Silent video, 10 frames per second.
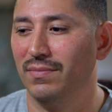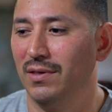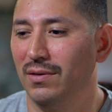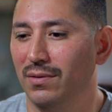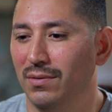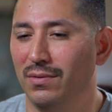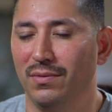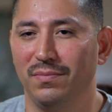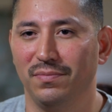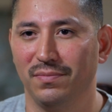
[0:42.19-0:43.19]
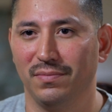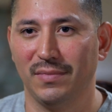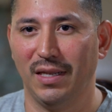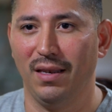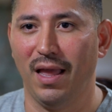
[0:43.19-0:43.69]
you know,
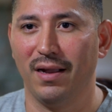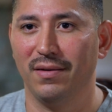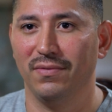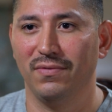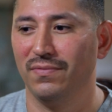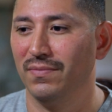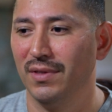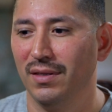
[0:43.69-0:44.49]
lack of,